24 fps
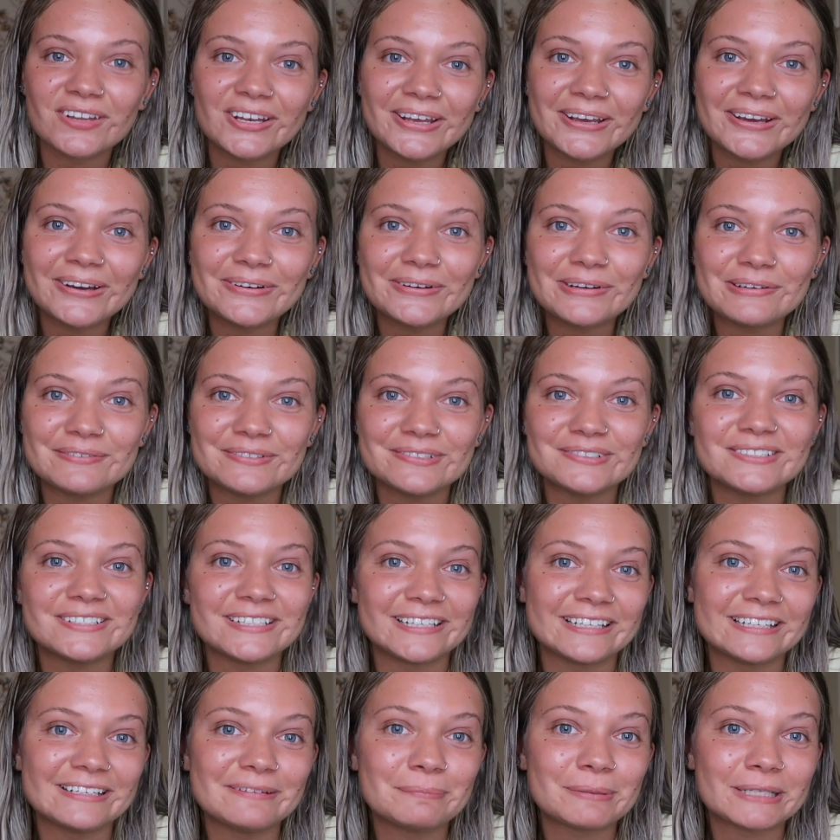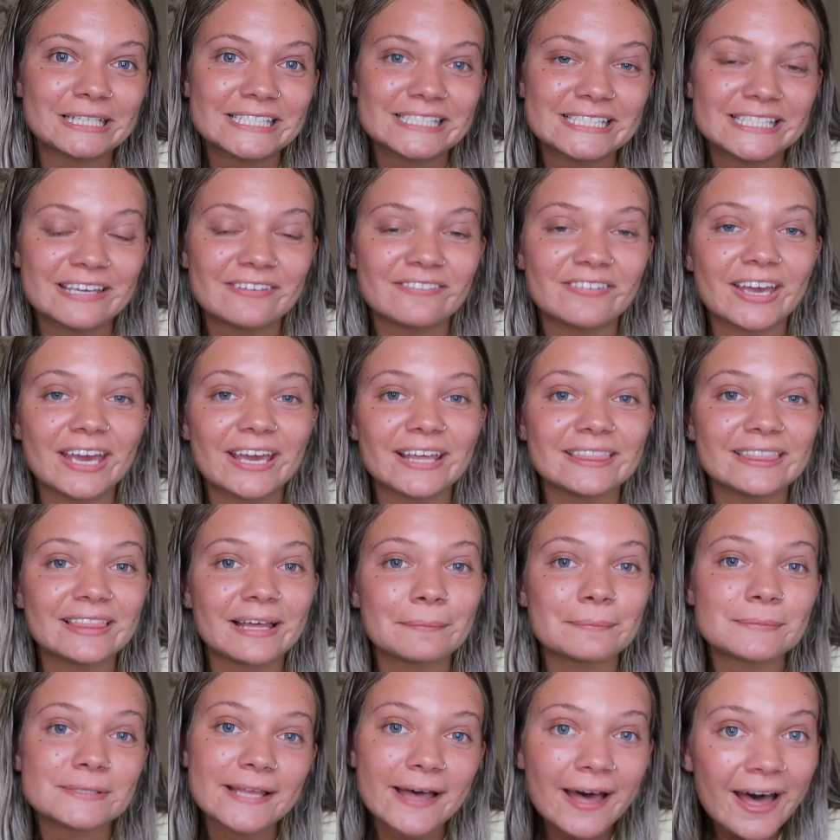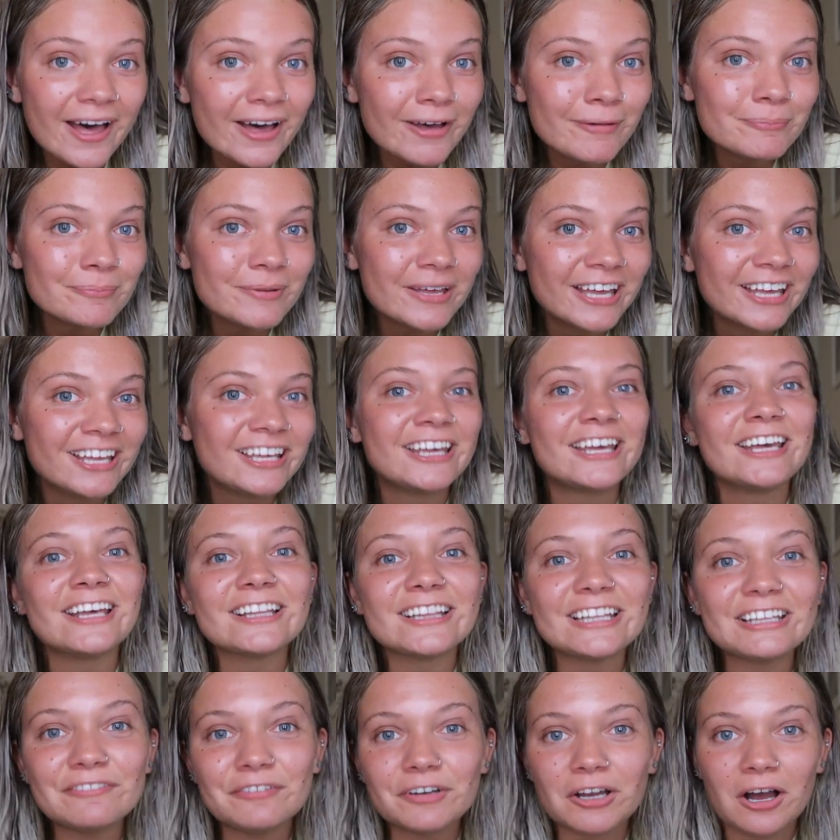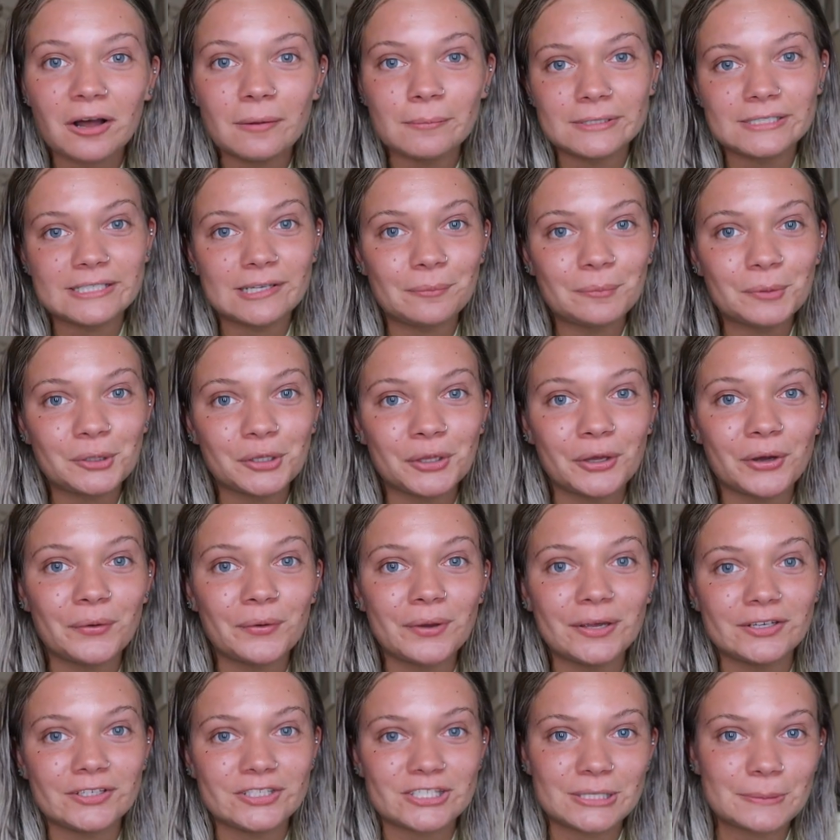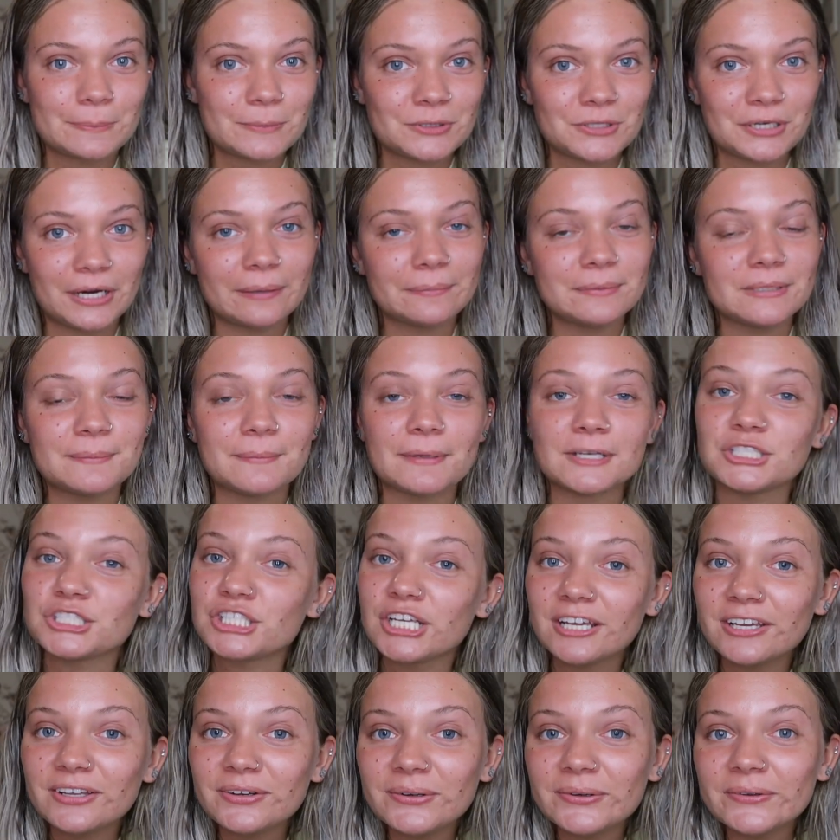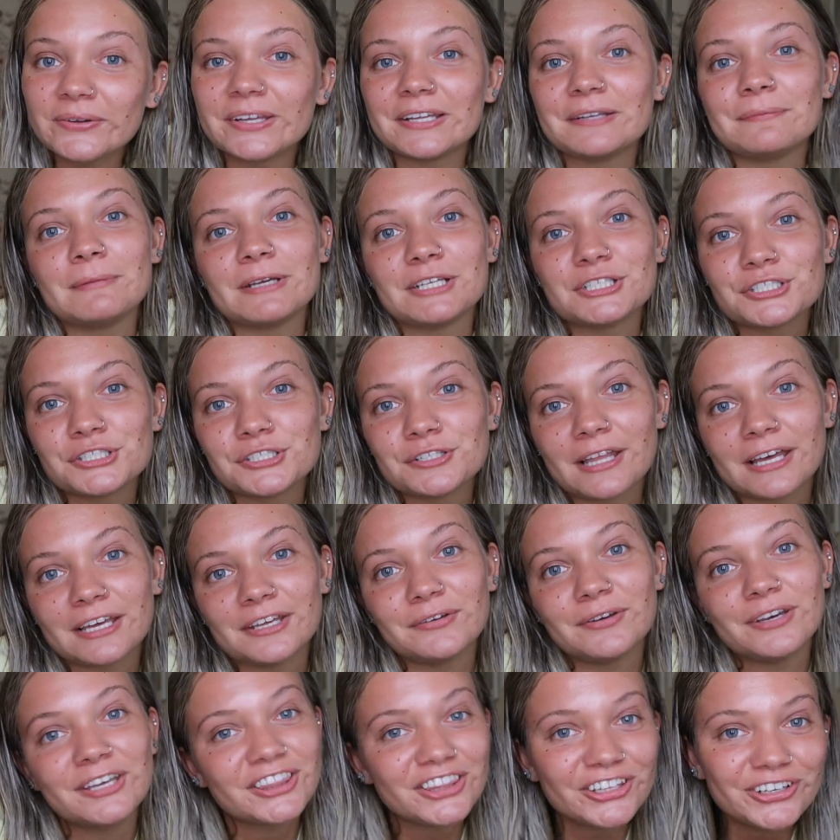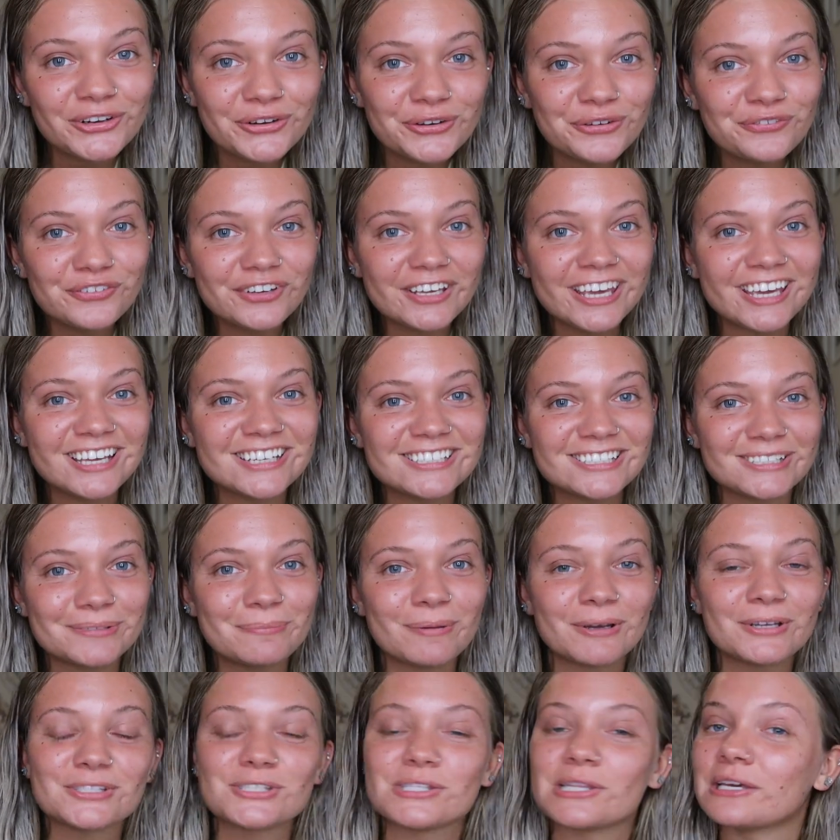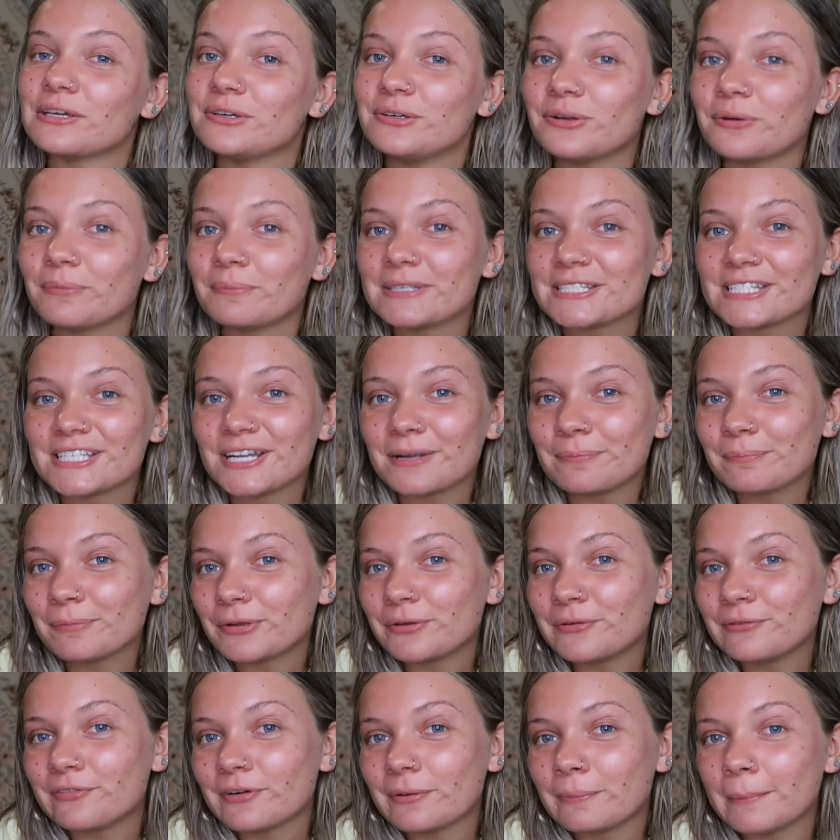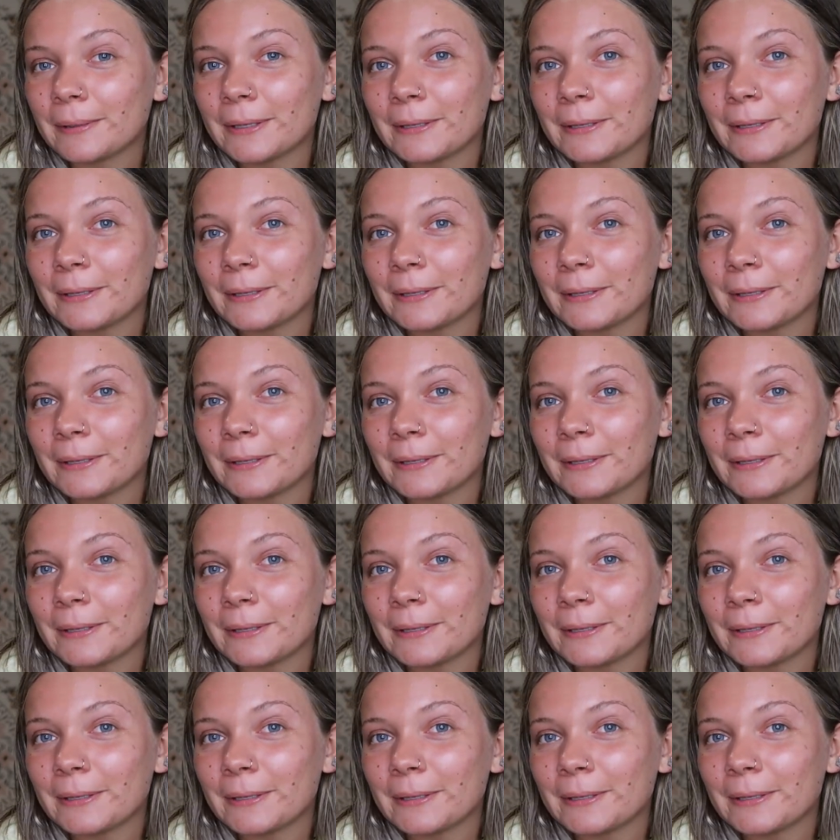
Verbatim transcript: video. If you did, please give it a thumbs up, leave a comment down below, and subscribe to my channel. And make sure that you hit the notification bell so that you don't miss an upload from